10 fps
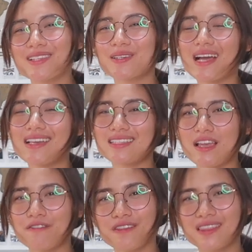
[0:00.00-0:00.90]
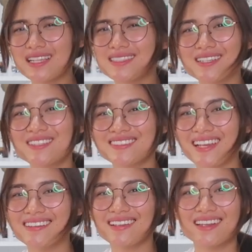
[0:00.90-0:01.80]
So guys, if that's the
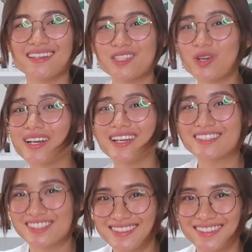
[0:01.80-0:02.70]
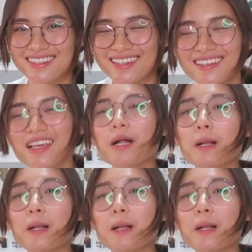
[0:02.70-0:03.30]
content that you're interested in,